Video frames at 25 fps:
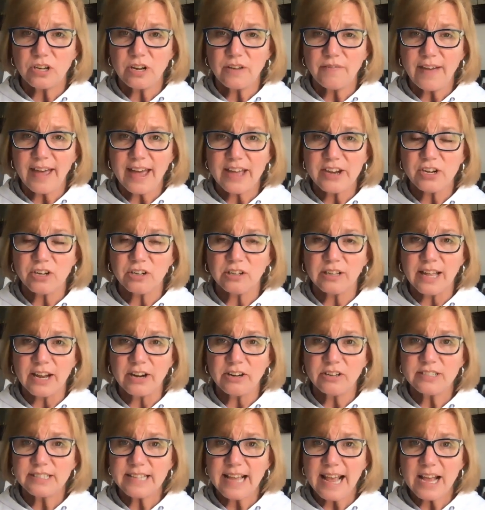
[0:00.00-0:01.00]
have had your
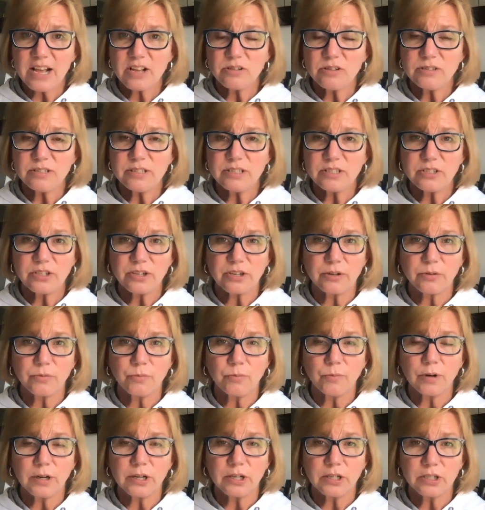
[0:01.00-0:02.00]
letter sounds, your
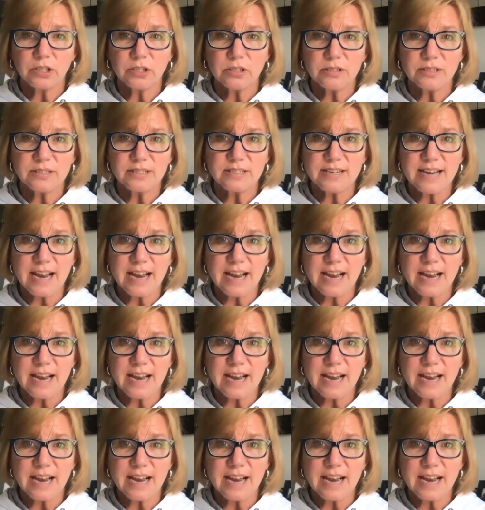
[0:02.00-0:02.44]
words.